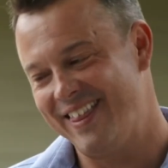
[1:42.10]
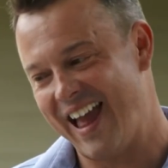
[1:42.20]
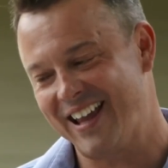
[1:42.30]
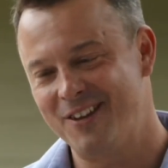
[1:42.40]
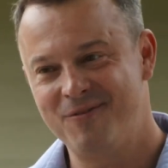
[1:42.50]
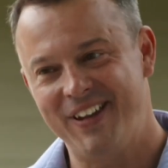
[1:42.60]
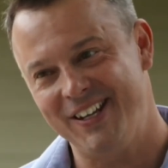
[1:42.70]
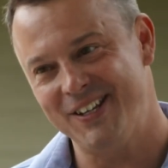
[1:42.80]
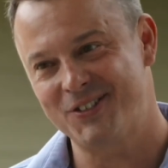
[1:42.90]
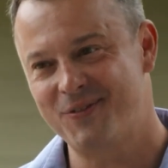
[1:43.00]
that
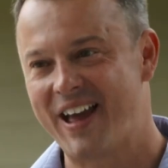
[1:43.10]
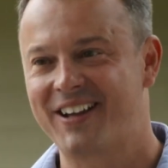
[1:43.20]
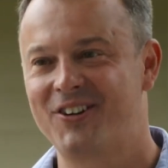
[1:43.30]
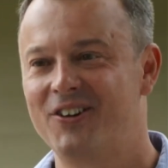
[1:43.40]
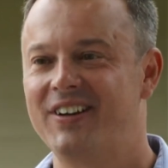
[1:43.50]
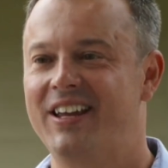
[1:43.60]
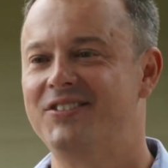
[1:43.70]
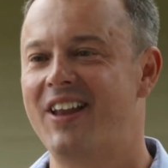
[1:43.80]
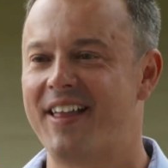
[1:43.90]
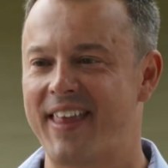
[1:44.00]
convenience factor
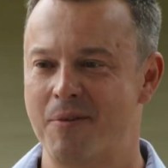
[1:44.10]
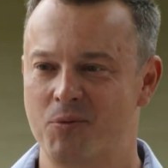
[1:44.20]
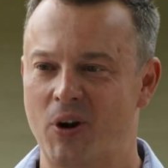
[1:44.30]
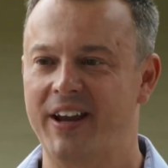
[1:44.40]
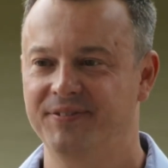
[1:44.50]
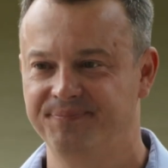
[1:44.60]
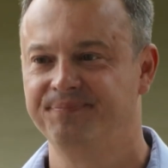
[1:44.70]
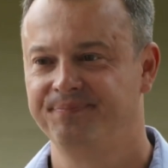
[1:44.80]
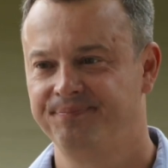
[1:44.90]
is not that great. I think